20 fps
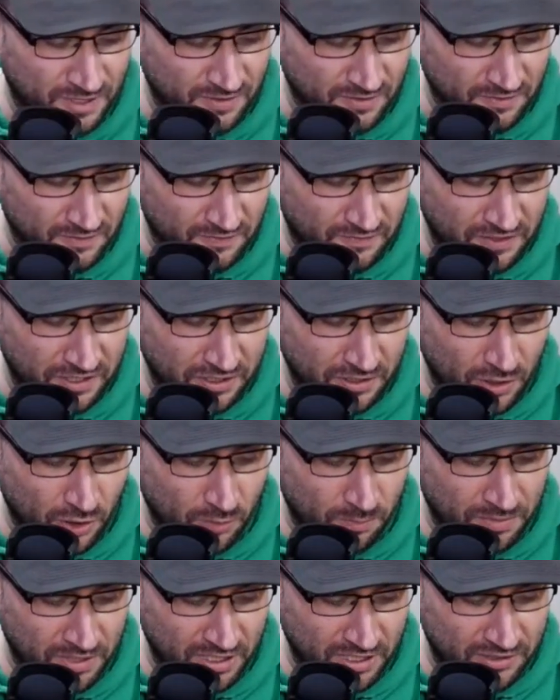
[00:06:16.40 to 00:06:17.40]
Veto
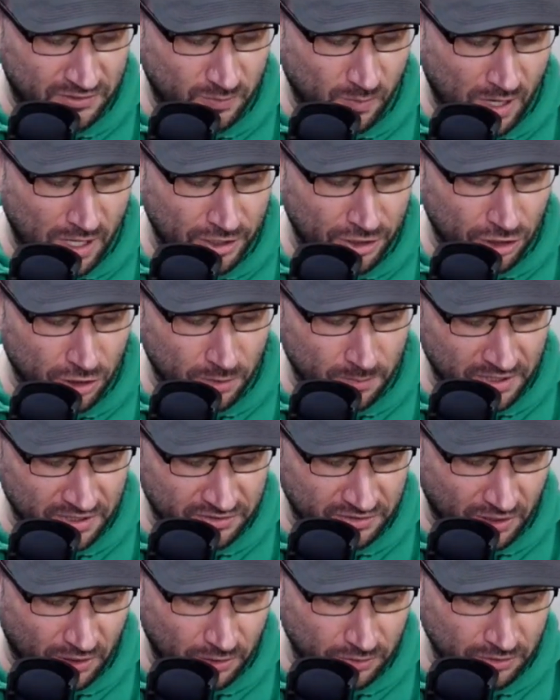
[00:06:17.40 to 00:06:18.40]
means
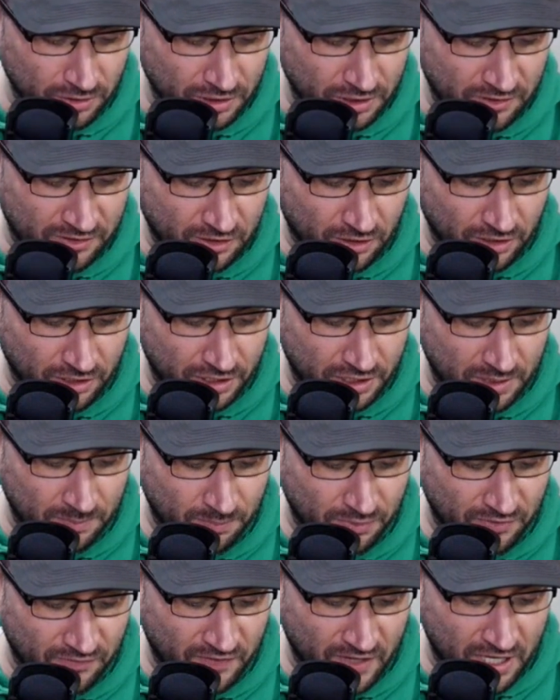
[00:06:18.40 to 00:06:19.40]
Wyoming's only clinic
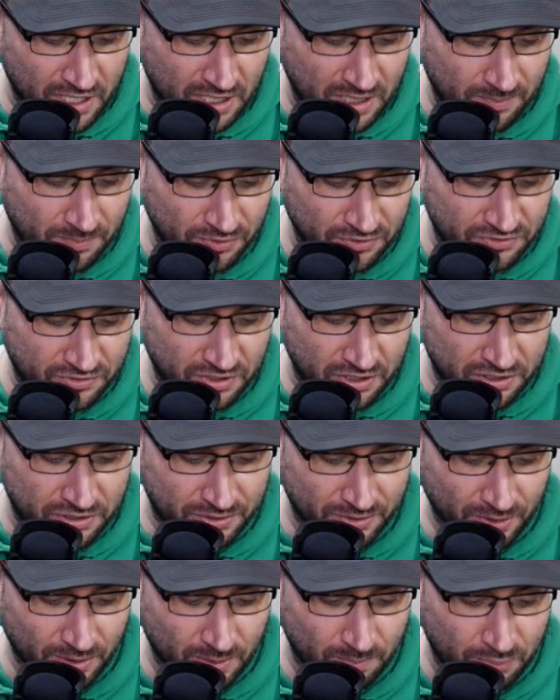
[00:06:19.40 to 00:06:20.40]
providing
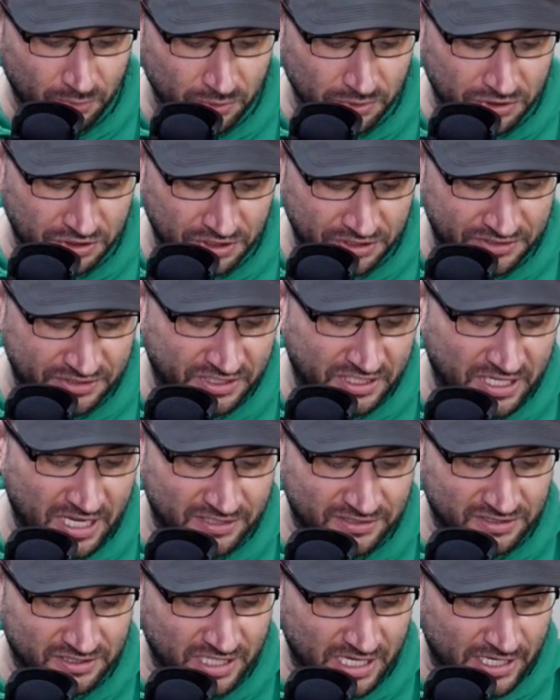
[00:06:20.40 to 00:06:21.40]
procedural abortions
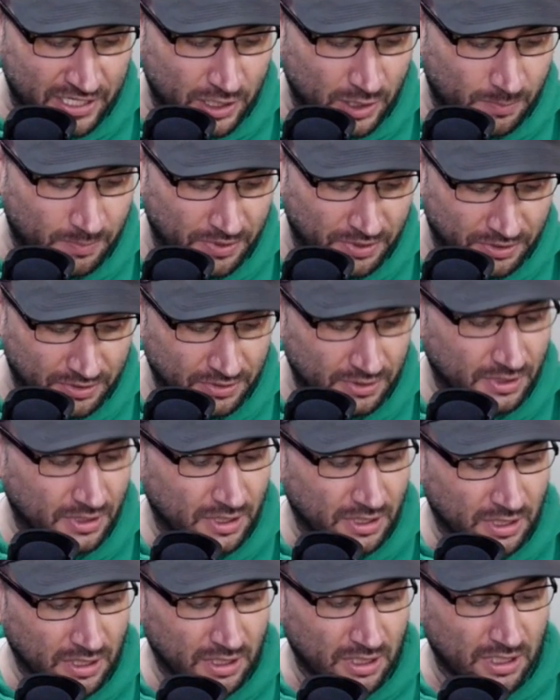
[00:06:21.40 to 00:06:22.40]
can stay open.
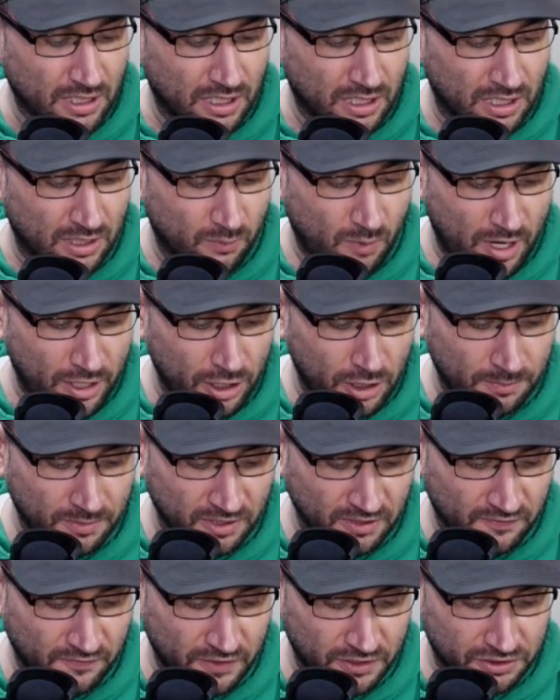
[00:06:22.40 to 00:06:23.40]

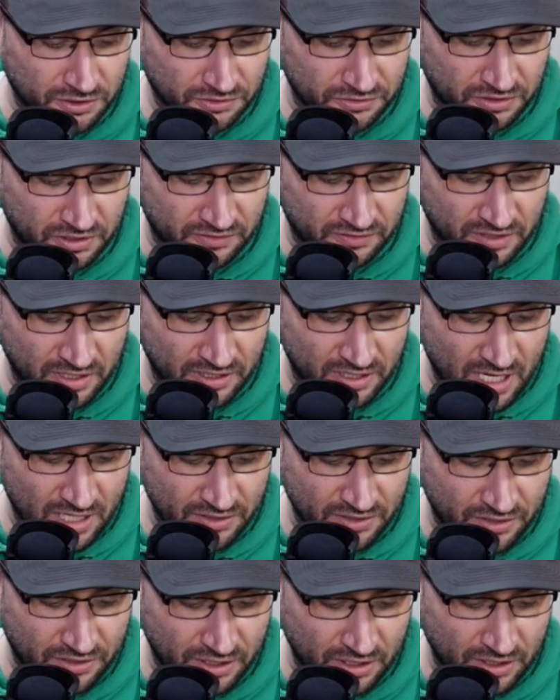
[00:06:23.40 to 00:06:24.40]
Wyoming officials have said not
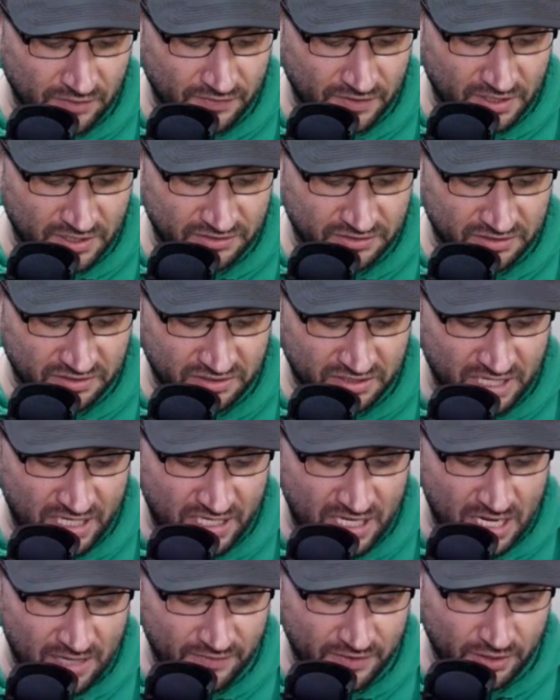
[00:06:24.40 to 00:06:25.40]
to think of it as the
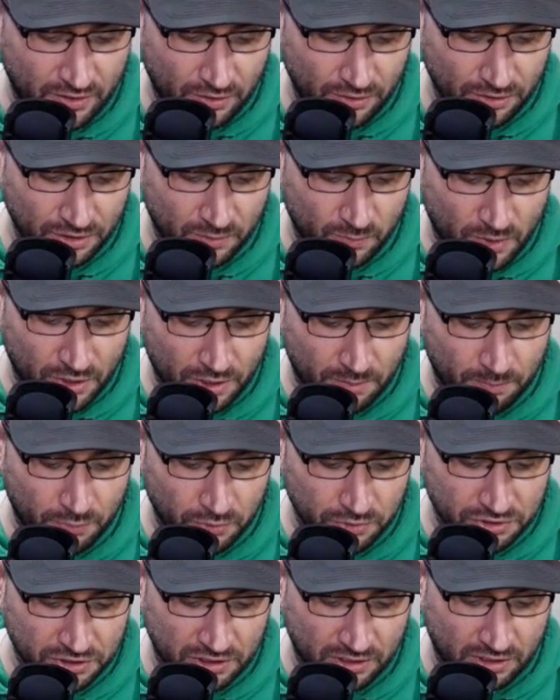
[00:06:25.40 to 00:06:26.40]
state having only one
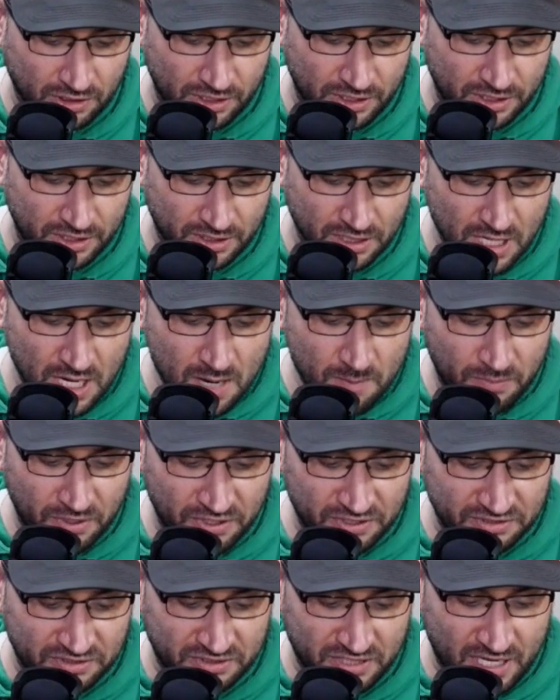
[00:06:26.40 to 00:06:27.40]
abortion clinic, but
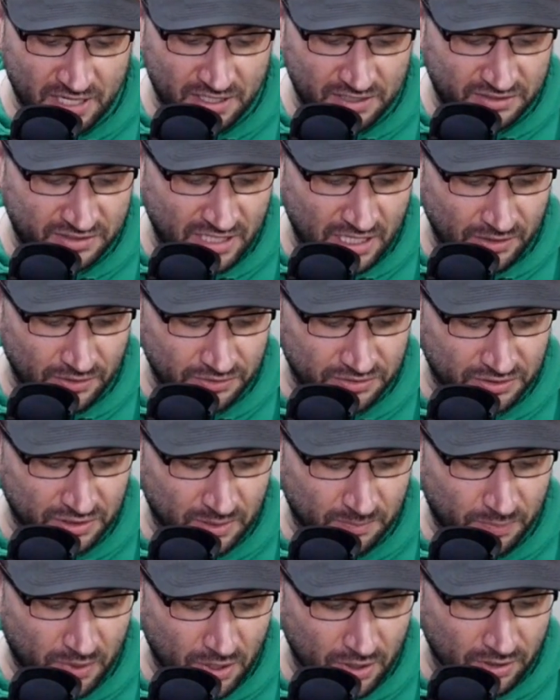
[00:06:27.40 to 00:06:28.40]
instead as
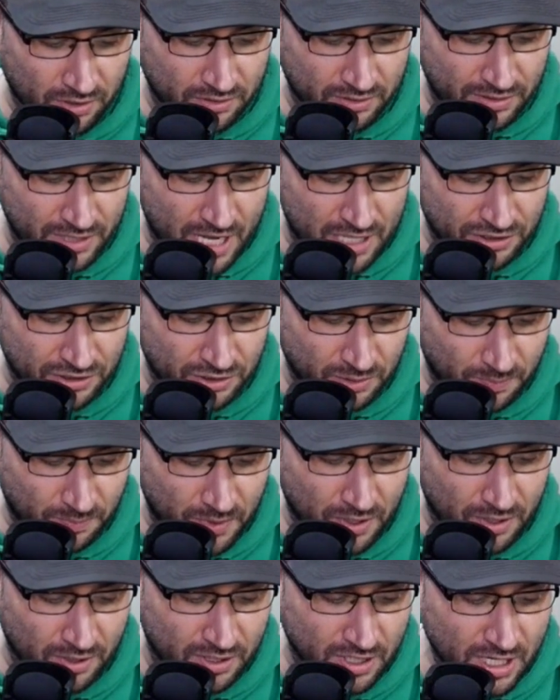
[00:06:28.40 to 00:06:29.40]
Yellowstone Park National
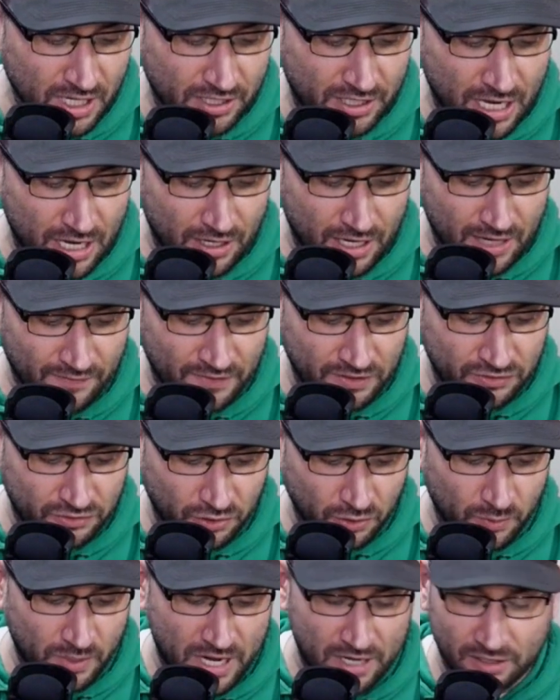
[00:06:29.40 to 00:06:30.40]
Park now having
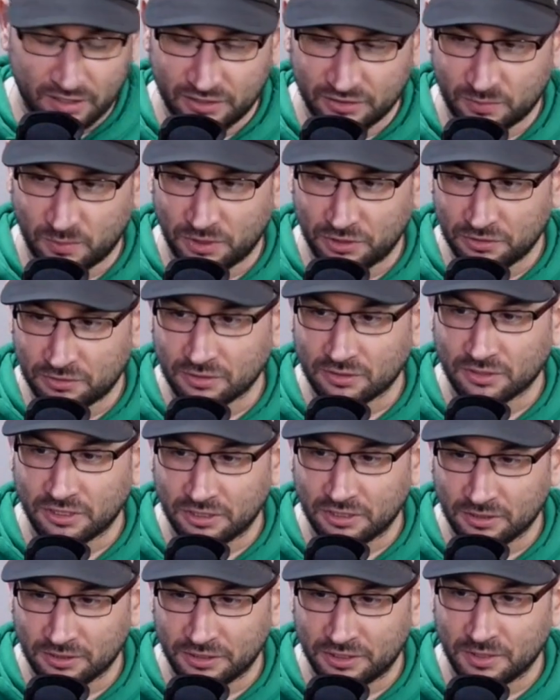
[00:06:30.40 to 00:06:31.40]
2 areas where you can
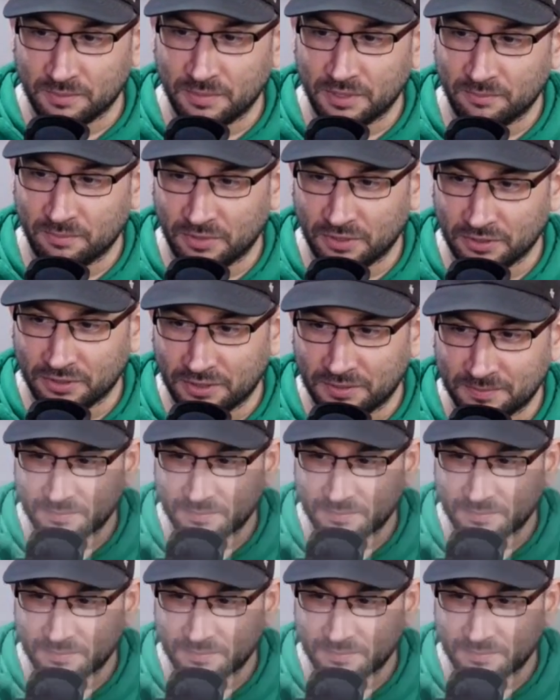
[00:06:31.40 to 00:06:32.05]
legally commit murder.